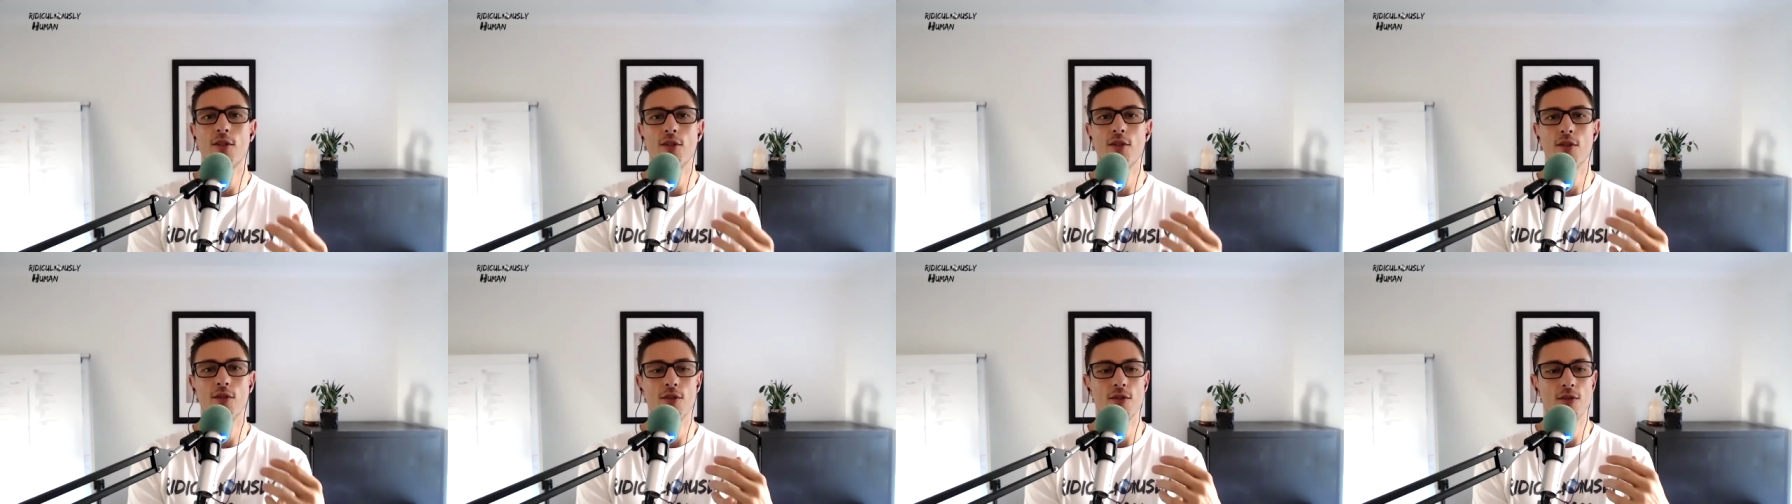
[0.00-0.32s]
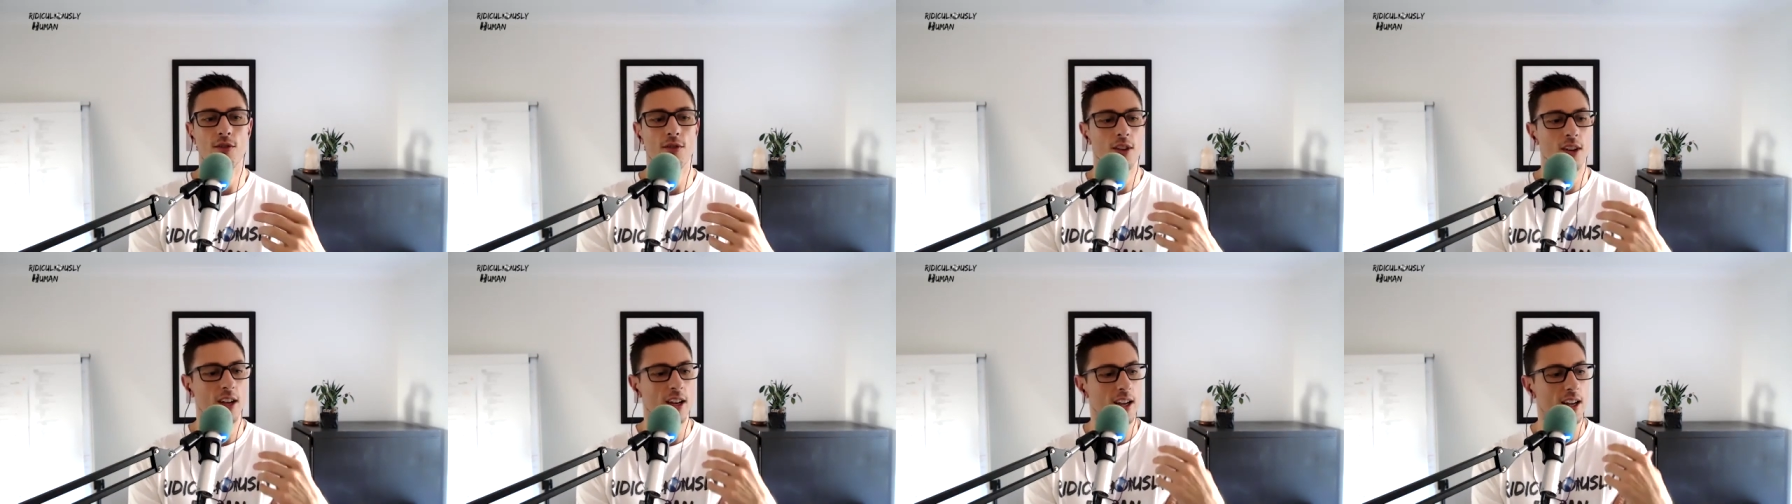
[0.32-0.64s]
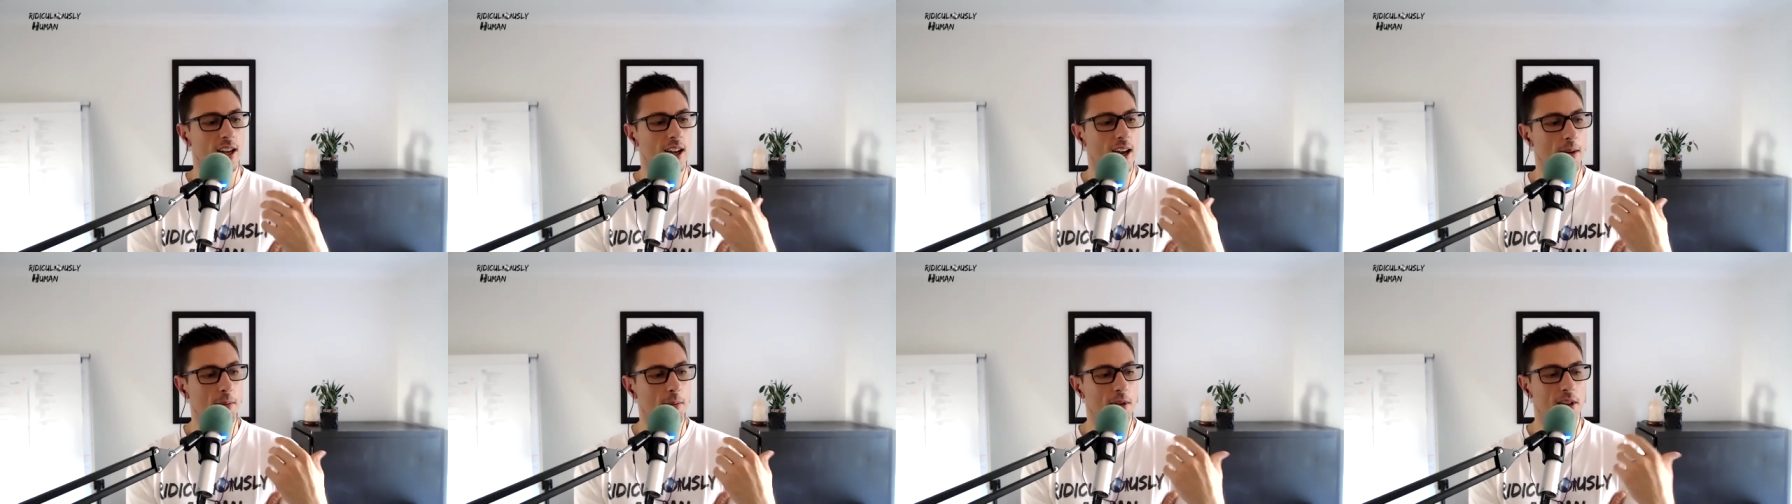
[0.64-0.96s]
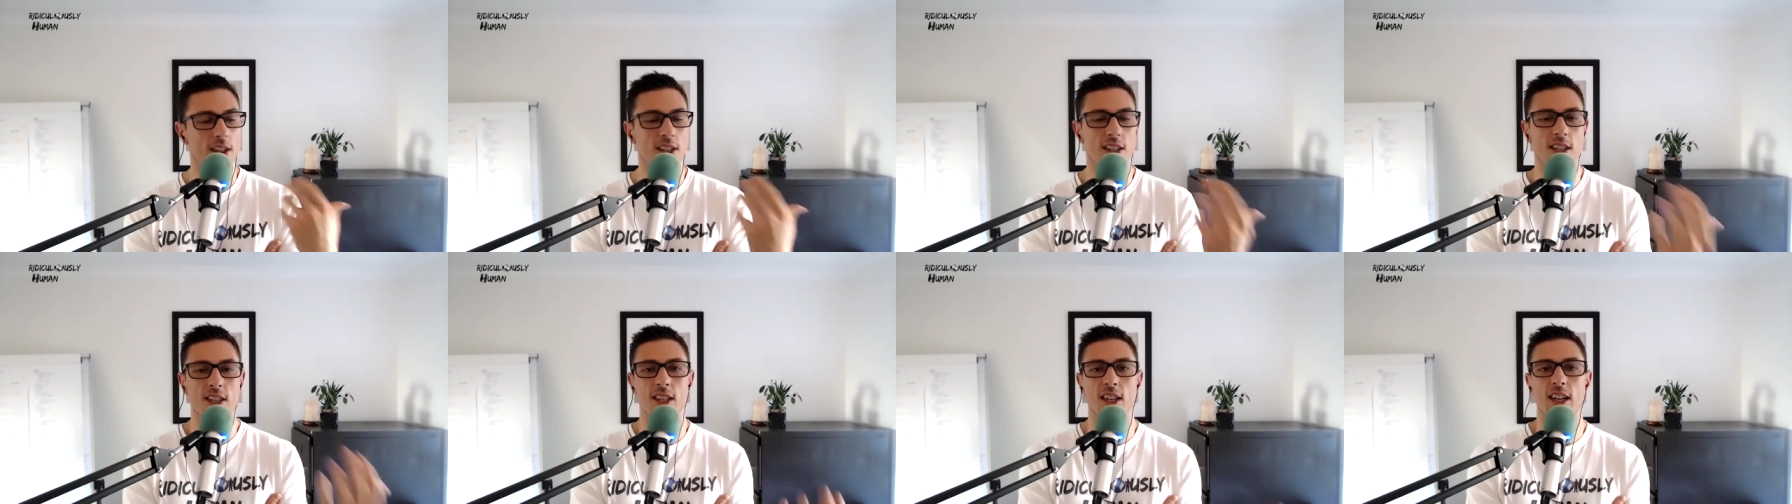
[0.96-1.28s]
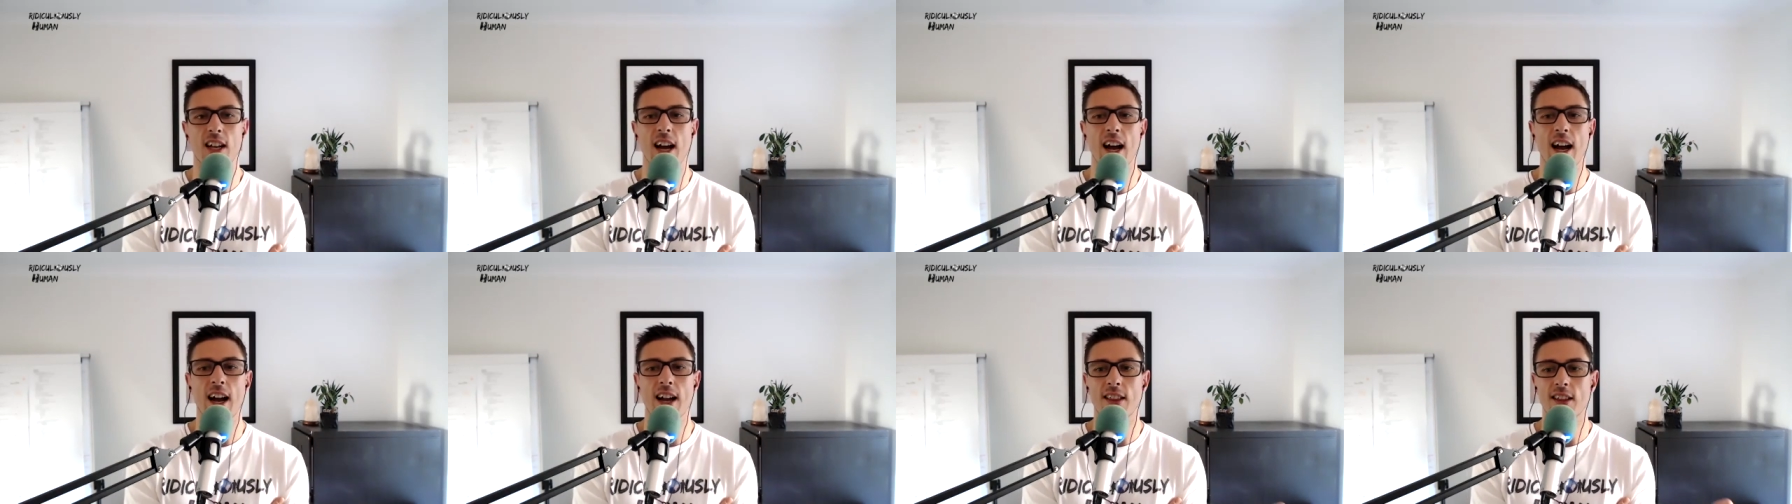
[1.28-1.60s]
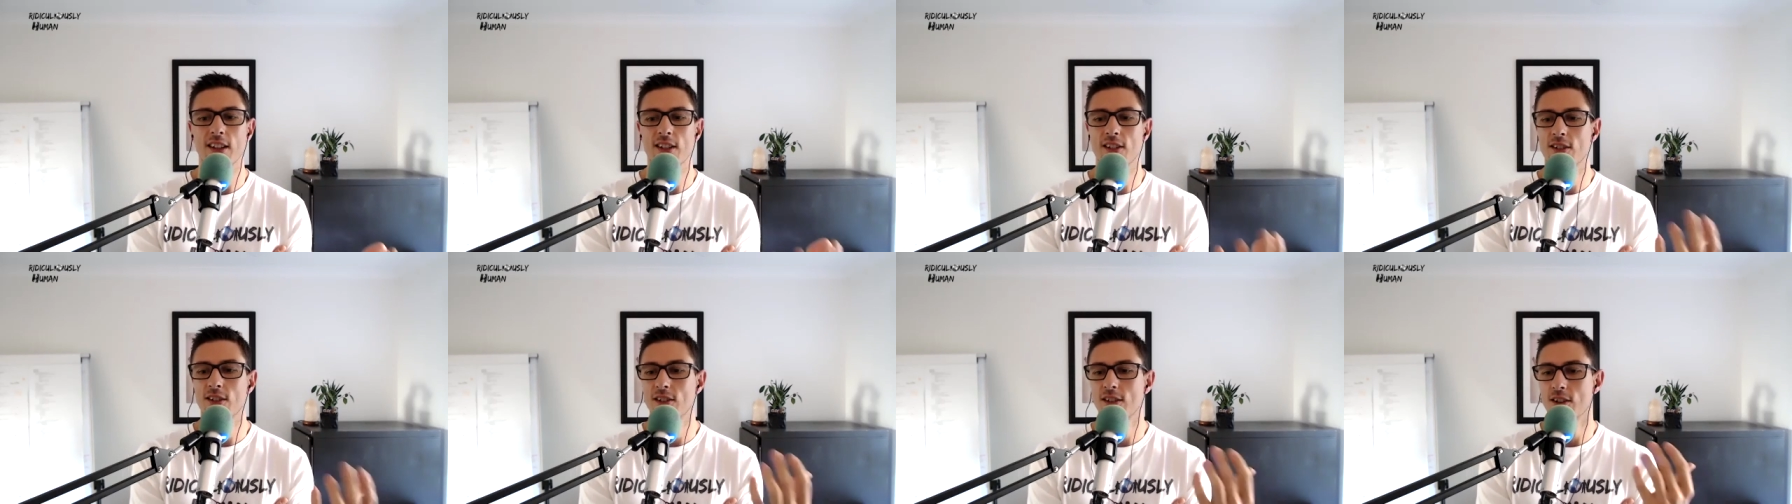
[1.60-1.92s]
through i mean this is a guy
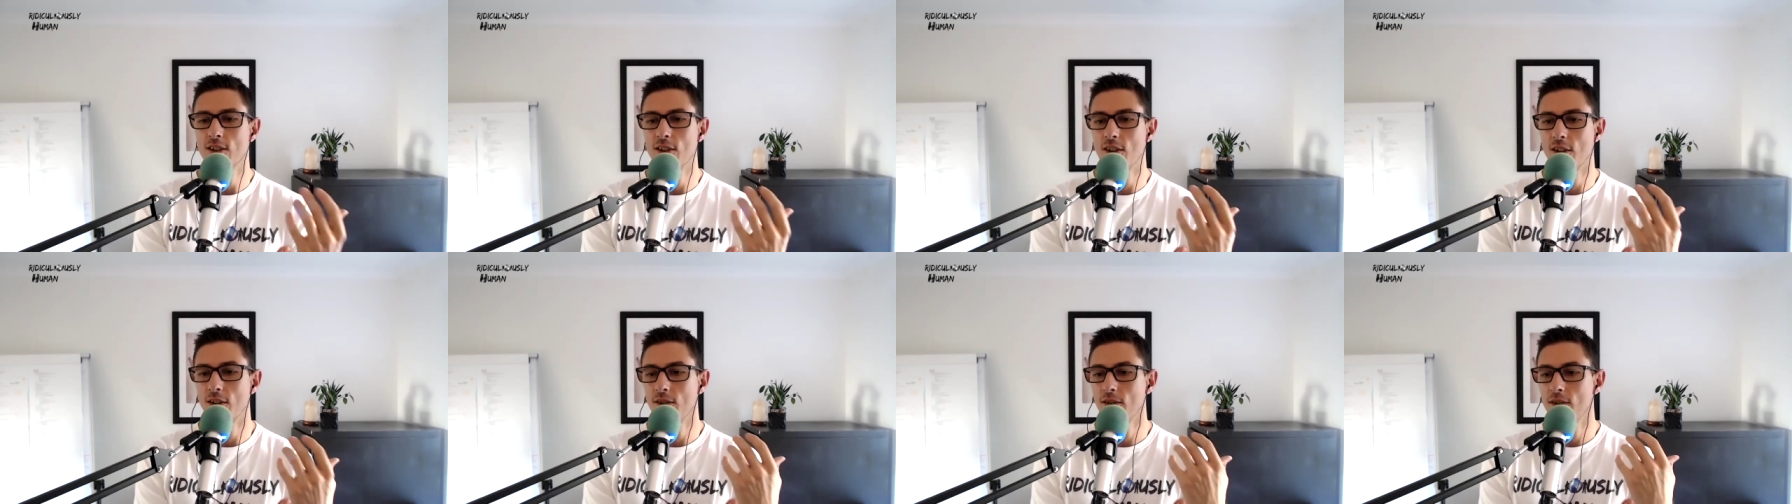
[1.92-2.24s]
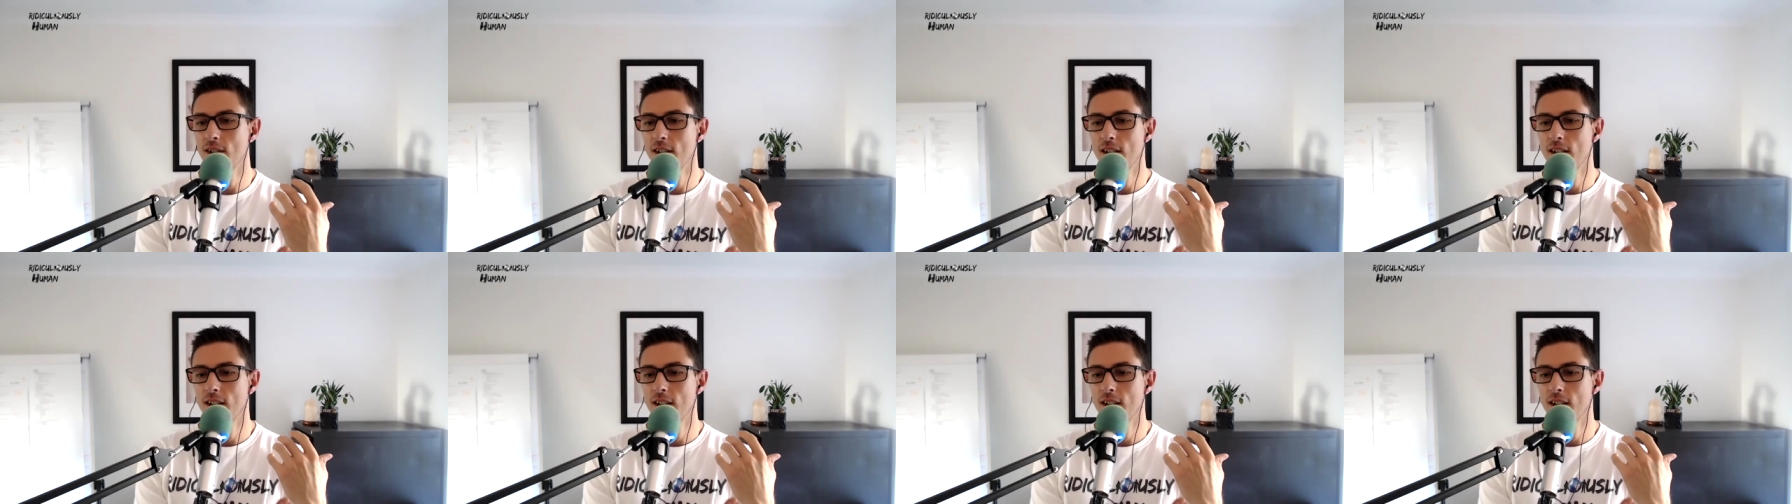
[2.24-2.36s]
that's you know